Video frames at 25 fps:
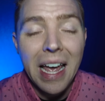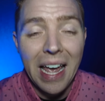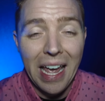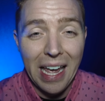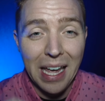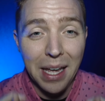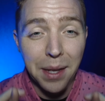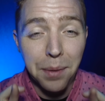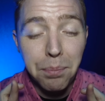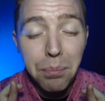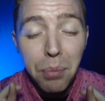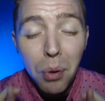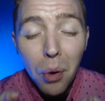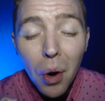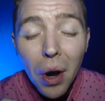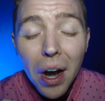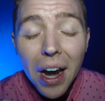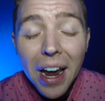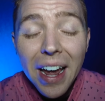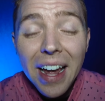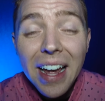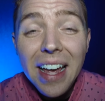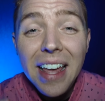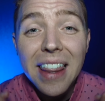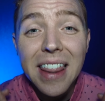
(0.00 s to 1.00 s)
and
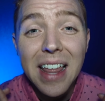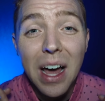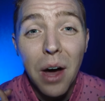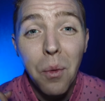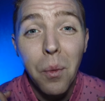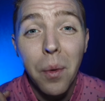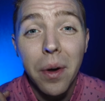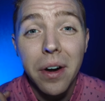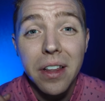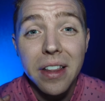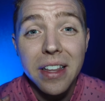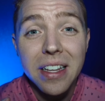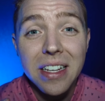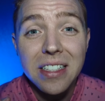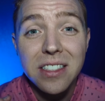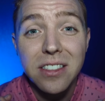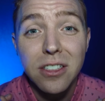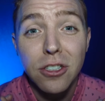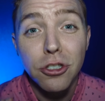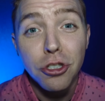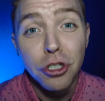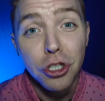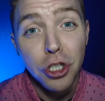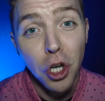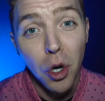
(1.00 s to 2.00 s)
pray that one of these
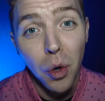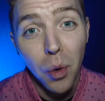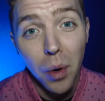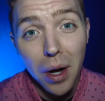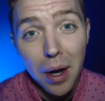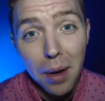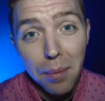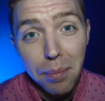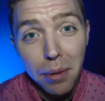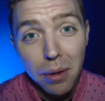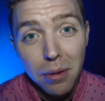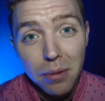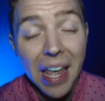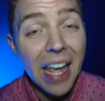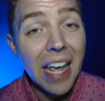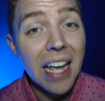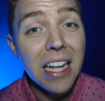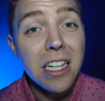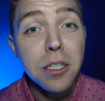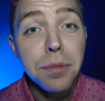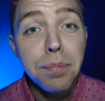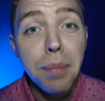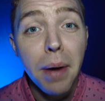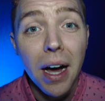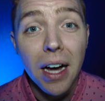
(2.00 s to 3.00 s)
show up.
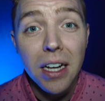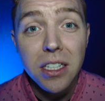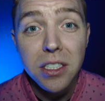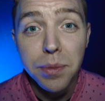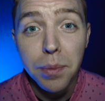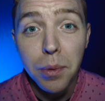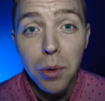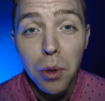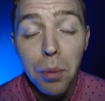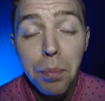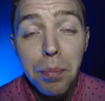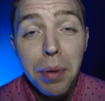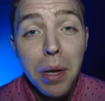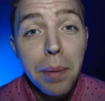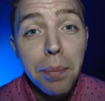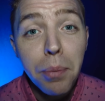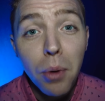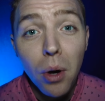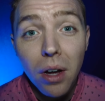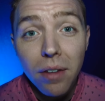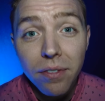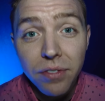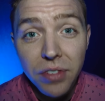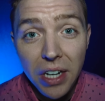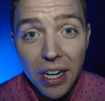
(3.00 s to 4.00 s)
It's possible,
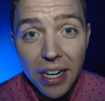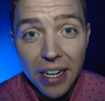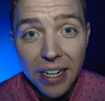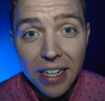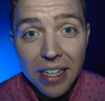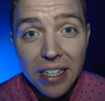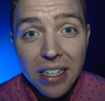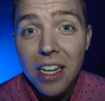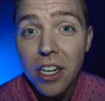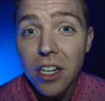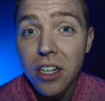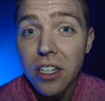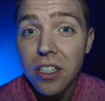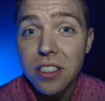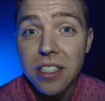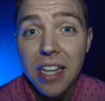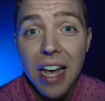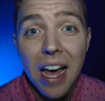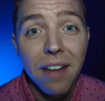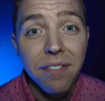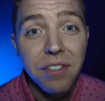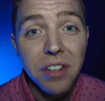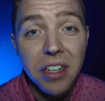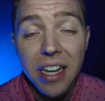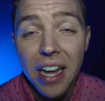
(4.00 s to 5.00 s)
people have done it, you just
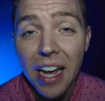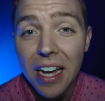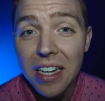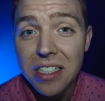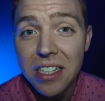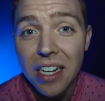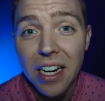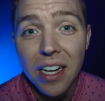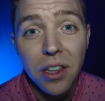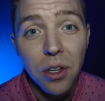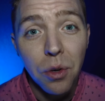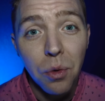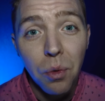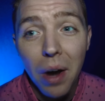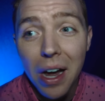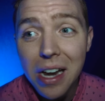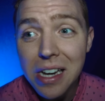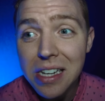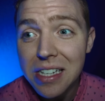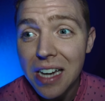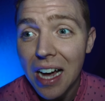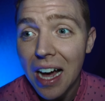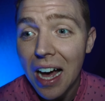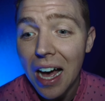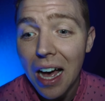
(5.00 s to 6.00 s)
have to catch it at the right
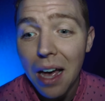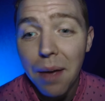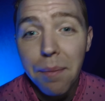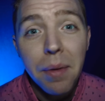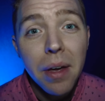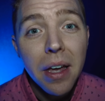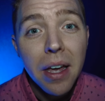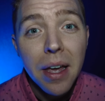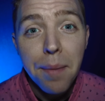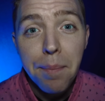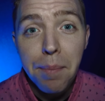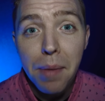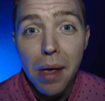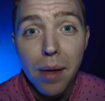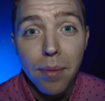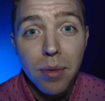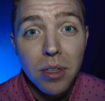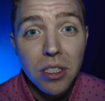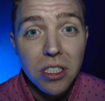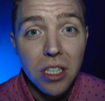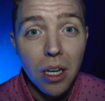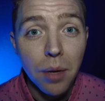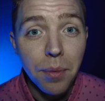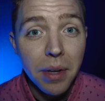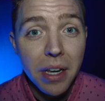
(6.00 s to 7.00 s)
time. Maybe
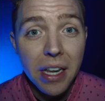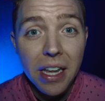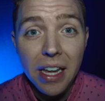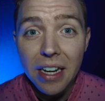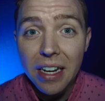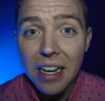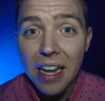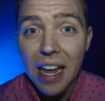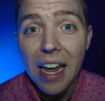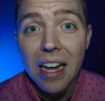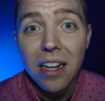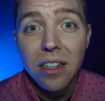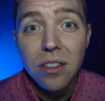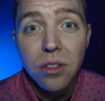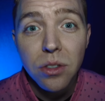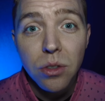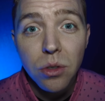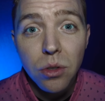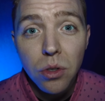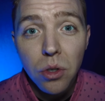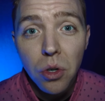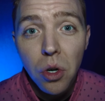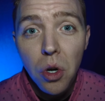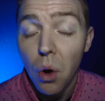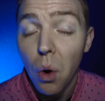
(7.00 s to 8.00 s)
someone hit
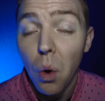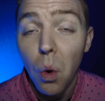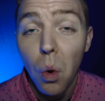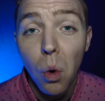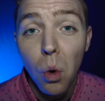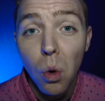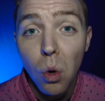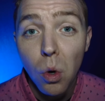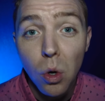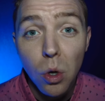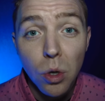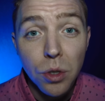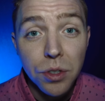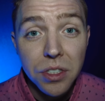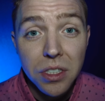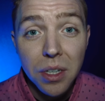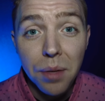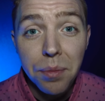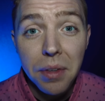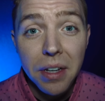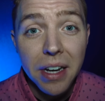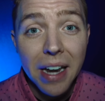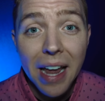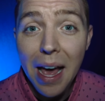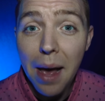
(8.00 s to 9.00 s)
cancel or
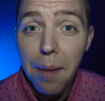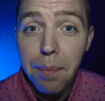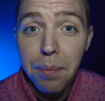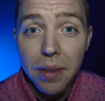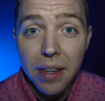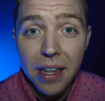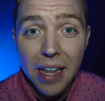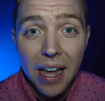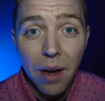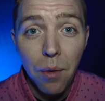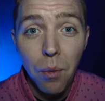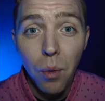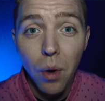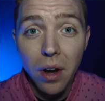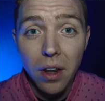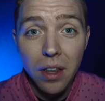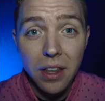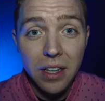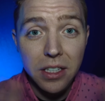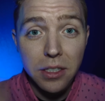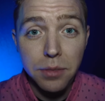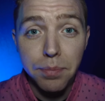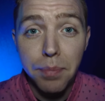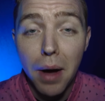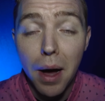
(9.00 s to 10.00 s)
something happened that one of
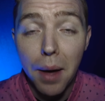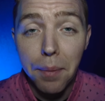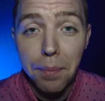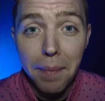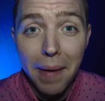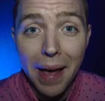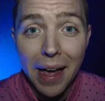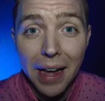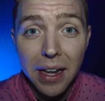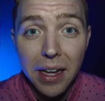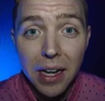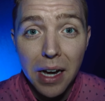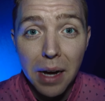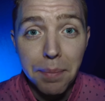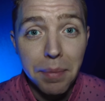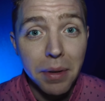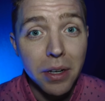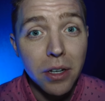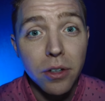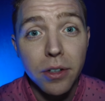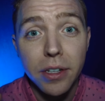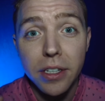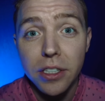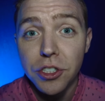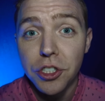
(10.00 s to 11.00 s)
these popped back up and
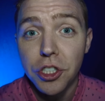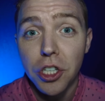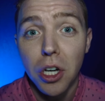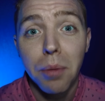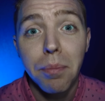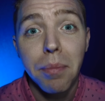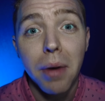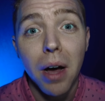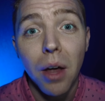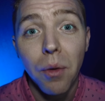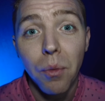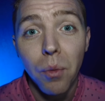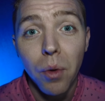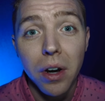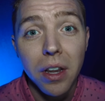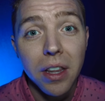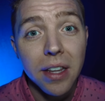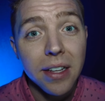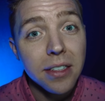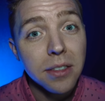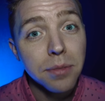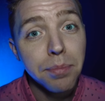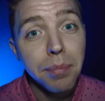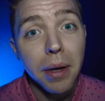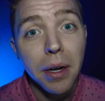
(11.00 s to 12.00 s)
you can jump on one of
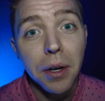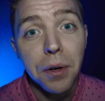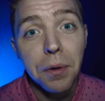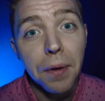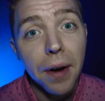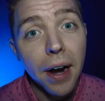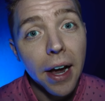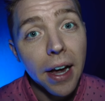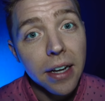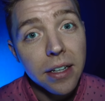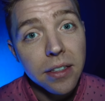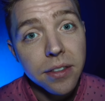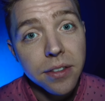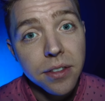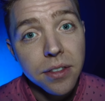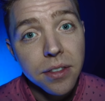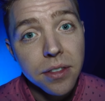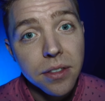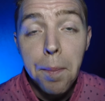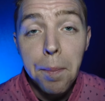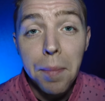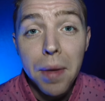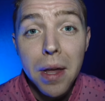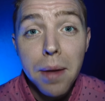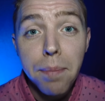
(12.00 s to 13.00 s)
these big rides.
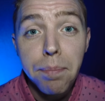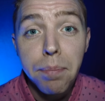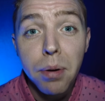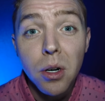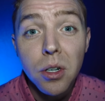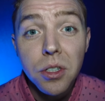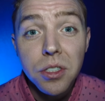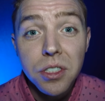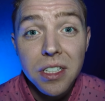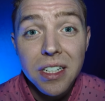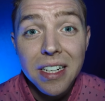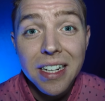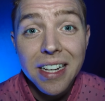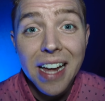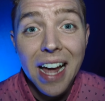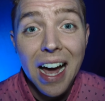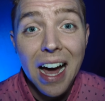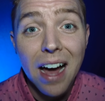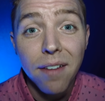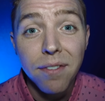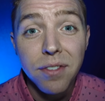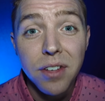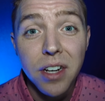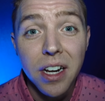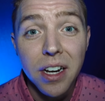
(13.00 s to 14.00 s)
Me personally,
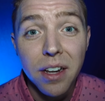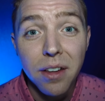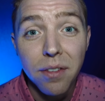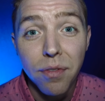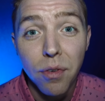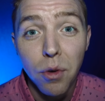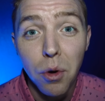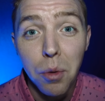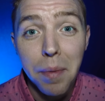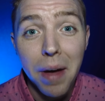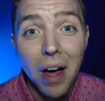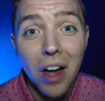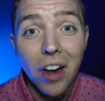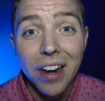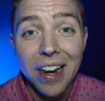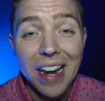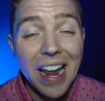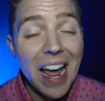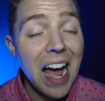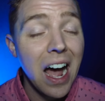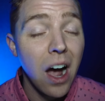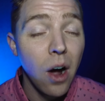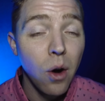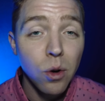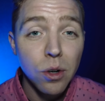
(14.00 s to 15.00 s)
I've done it for about an
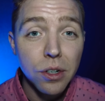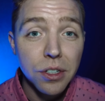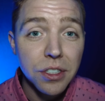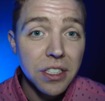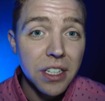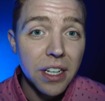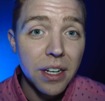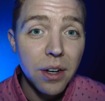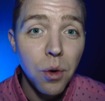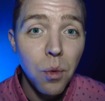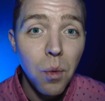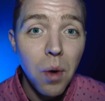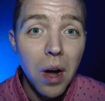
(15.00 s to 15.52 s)
hour, sitting and